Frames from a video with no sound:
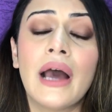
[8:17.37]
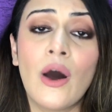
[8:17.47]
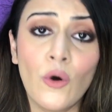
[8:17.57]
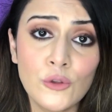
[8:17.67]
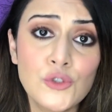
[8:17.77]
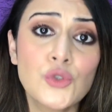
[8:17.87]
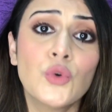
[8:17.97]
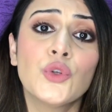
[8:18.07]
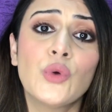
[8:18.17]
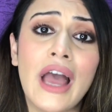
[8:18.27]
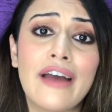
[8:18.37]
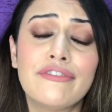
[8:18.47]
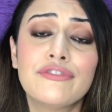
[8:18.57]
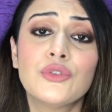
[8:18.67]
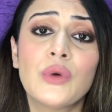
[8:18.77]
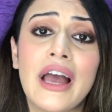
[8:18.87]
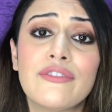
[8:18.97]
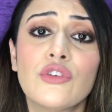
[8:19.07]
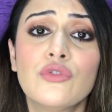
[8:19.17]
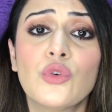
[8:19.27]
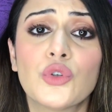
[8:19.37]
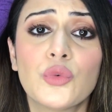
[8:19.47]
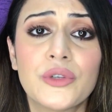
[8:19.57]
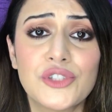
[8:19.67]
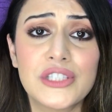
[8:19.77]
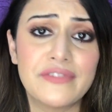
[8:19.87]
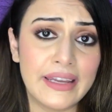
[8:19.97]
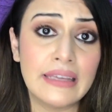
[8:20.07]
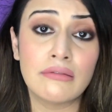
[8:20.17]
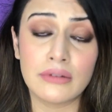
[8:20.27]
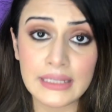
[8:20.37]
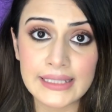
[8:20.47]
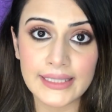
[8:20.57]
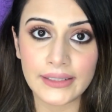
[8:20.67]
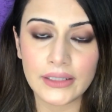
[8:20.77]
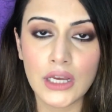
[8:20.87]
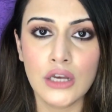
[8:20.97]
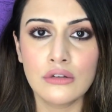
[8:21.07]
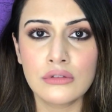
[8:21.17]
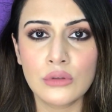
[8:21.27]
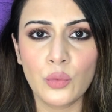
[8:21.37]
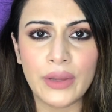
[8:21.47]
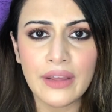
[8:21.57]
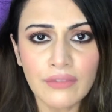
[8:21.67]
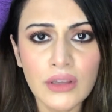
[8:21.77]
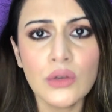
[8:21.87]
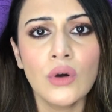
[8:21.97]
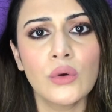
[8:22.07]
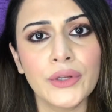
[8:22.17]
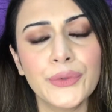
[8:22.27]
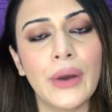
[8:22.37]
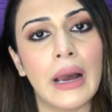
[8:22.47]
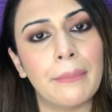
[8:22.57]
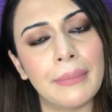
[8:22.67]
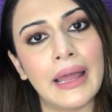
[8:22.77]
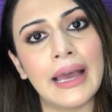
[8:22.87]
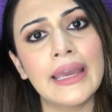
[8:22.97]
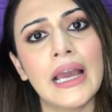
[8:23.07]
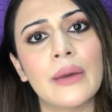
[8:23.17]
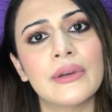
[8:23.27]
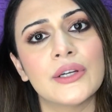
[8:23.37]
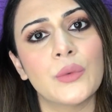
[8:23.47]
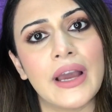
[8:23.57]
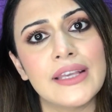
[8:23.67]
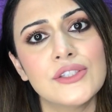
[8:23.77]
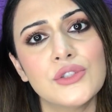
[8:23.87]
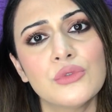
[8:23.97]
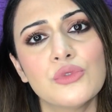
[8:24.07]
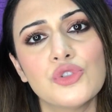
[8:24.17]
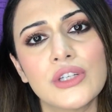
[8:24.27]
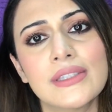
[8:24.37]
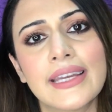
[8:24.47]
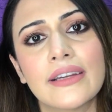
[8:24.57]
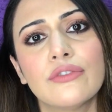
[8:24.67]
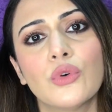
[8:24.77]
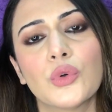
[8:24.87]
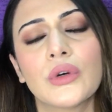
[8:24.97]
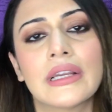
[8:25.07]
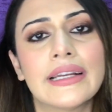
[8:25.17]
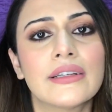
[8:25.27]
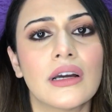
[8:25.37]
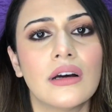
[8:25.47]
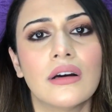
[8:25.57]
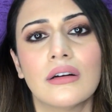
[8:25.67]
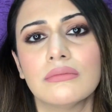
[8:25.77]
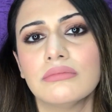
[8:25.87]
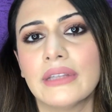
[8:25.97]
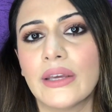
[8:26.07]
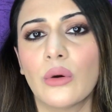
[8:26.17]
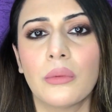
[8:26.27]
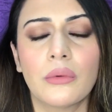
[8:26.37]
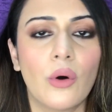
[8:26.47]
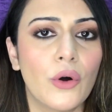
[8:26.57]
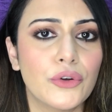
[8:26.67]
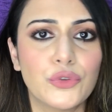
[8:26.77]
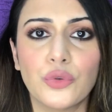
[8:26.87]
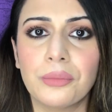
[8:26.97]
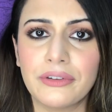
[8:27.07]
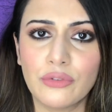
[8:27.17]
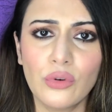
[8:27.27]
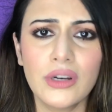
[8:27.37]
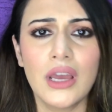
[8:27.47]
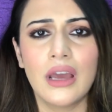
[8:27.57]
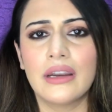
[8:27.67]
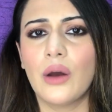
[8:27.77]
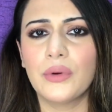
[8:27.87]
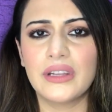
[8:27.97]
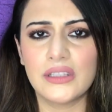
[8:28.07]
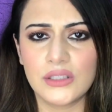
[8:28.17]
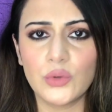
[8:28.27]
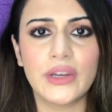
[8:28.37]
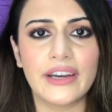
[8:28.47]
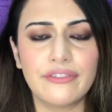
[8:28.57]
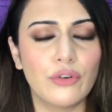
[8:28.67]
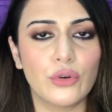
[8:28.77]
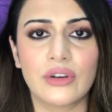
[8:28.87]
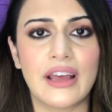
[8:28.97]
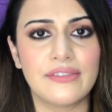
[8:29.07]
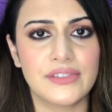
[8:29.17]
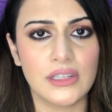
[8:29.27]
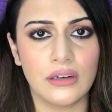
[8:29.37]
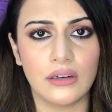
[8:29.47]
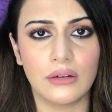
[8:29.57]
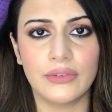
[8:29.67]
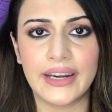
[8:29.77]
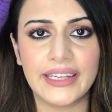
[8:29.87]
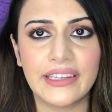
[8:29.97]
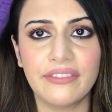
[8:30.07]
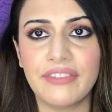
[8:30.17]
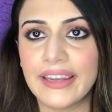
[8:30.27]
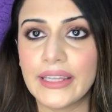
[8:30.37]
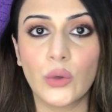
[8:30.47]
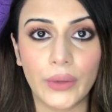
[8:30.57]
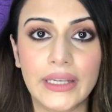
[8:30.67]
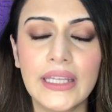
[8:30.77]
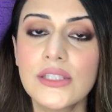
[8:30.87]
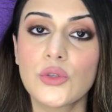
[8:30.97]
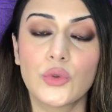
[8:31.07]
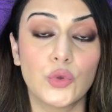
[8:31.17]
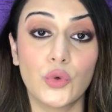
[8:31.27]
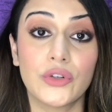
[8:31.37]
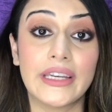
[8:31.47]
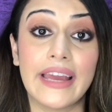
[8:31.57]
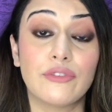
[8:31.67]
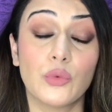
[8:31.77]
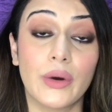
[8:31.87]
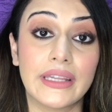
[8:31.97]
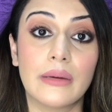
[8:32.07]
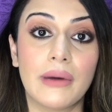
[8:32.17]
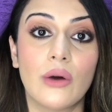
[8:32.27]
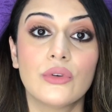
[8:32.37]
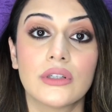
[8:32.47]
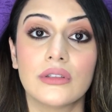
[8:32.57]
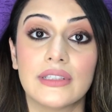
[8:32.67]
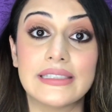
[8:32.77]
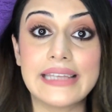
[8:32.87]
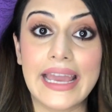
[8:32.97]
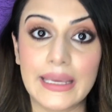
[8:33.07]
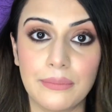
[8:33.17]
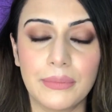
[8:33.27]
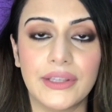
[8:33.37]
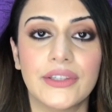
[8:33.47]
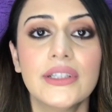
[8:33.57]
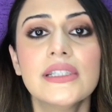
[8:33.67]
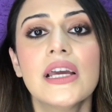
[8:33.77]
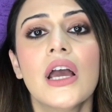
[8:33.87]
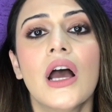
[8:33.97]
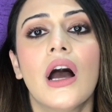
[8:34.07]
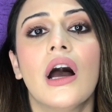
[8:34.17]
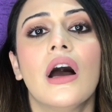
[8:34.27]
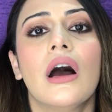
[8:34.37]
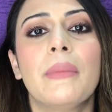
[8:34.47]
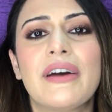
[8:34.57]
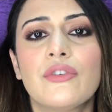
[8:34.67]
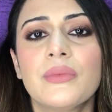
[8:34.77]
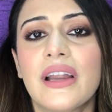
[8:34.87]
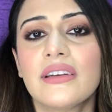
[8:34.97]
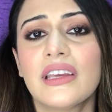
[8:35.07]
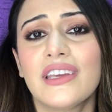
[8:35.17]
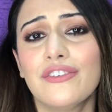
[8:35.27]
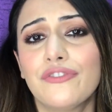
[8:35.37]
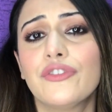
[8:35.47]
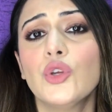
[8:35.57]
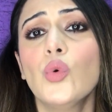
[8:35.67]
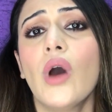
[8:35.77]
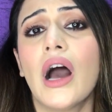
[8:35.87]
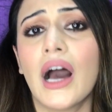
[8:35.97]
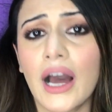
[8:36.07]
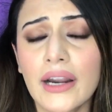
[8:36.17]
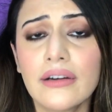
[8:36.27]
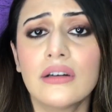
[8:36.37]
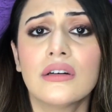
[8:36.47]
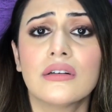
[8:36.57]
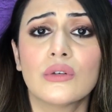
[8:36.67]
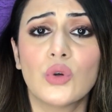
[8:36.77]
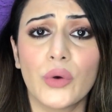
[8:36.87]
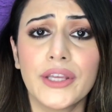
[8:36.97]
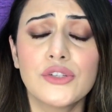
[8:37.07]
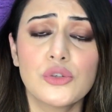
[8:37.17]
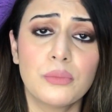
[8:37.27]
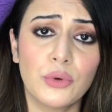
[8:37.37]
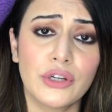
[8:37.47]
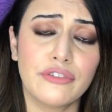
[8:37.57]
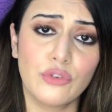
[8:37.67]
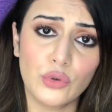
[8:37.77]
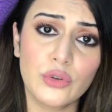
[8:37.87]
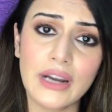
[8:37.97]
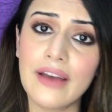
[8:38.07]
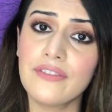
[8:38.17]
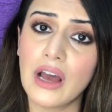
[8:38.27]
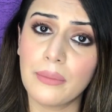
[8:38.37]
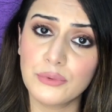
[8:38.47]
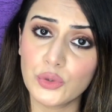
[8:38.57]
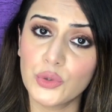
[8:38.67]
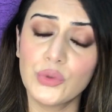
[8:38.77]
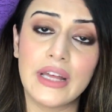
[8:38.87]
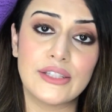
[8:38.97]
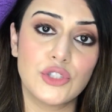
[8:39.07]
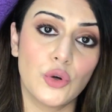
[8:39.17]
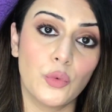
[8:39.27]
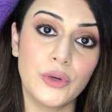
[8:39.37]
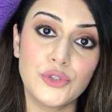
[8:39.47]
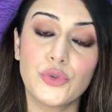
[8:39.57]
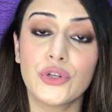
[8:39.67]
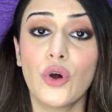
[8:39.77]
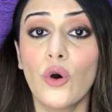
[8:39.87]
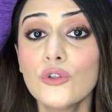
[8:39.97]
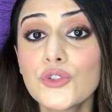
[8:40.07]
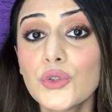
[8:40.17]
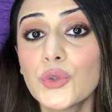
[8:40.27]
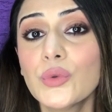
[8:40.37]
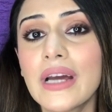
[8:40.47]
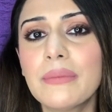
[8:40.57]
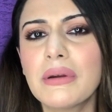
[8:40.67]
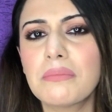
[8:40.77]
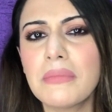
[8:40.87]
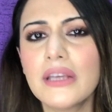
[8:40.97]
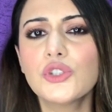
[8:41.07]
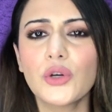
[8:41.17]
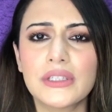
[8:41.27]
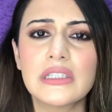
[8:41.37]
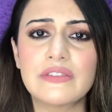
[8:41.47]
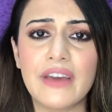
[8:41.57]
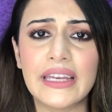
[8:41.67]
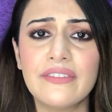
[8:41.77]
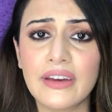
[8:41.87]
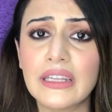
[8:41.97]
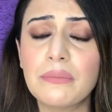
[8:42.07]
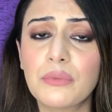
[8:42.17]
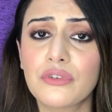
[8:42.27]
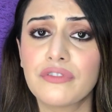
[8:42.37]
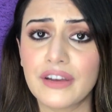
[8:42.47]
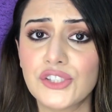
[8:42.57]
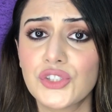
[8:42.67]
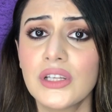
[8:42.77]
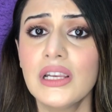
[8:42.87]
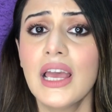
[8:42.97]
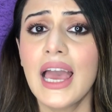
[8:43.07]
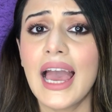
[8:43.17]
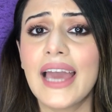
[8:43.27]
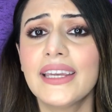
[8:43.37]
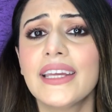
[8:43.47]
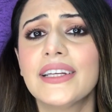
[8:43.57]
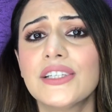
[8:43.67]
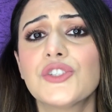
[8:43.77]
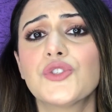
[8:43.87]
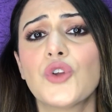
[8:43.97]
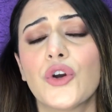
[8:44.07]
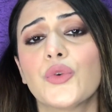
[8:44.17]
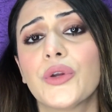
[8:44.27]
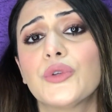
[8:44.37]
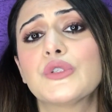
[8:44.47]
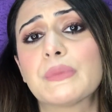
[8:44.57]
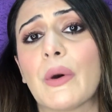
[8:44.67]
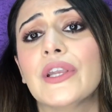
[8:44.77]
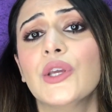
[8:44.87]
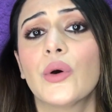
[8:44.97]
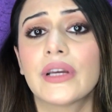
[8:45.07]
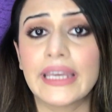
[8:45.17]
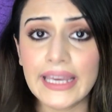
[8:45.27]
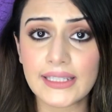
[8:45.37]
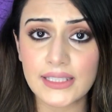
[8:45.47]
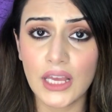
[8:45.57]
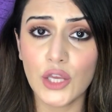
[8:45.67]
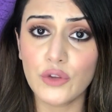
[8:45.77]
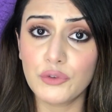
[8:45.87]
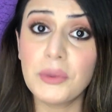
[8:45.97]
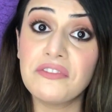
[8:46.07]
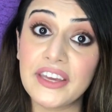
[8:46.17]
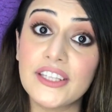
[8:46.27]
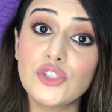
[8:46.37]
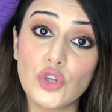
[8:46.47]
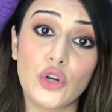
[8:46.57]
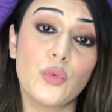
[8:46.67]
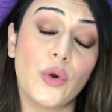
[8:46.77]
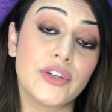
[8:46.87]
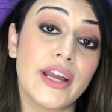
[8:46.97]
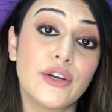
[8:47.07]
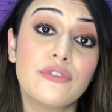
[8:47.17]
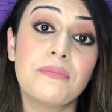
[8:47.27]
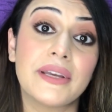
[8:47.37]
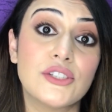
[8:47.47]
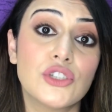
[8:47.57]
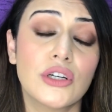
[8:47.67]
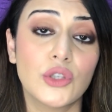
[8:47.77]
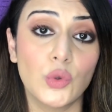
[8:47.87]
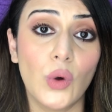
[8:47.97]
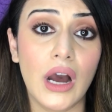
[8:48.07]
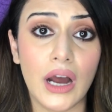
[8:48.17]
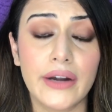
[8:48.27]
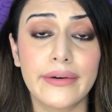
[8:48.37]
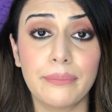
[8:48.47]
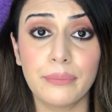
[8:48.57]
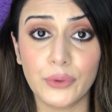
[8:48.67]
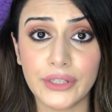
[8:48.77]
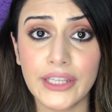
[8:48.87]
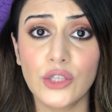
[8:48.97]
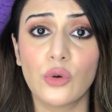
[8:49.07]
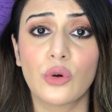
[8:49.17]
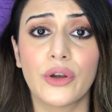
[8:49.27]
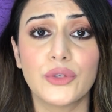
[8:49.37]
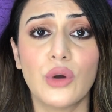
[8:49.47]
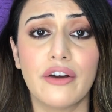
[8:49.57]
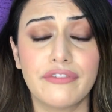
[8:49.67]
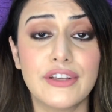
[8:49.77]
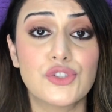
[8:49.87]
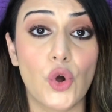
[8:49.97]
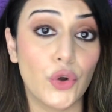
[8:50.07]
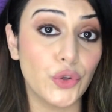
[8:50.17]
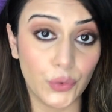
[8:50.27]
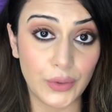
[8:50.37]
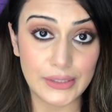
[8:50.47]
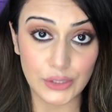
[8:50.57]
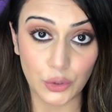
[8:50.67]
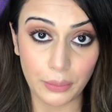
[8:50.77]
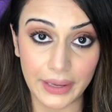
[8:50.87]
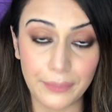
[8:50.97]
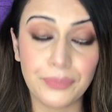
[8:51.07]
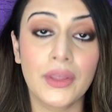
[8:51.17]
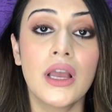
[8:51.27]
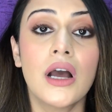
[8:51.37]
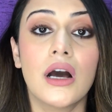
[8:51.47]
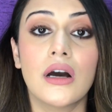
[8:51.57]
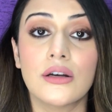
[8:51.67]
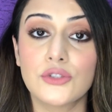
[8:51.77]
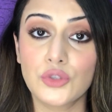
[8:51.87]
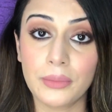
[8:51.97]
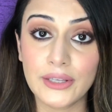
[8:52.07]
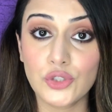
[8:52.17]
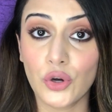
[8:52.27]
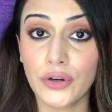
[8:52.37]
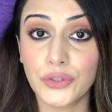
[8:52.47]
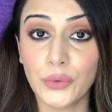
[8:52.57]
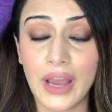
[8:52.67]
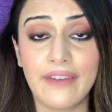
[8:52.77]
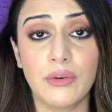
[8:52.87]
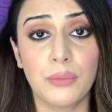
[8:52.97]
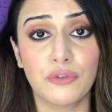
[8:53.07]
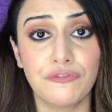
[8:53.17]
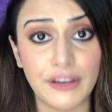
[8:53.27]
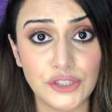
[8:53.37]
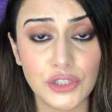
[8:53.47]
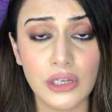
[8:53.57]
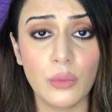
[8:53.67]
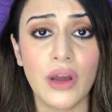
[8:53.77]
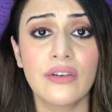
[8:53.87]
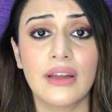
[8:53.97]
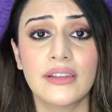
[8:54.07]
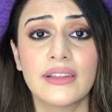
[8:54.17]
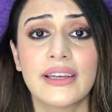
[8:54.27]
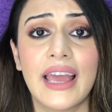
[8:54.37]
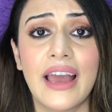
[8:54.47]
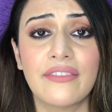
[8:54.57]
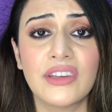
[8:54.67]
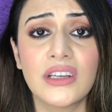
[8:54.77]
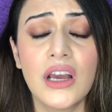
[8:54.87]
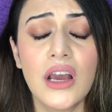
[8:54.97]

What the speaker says: Also, you have to have your photo which is very recent. So whenever you are going to apply, I will advise you to just get a photo clicked a day or two before. Nowadays you get photographs ready very quickly, so you don't really have to worry about the time period. Apart from that, if you are going to put a photograph, up to you, that's your wish. You can also do that, but make sure it is very professional and it is not going to spoil your case. You have to be very sure of what kind of picture you're going to affix on your resume. So make sure you have a professional one rather than having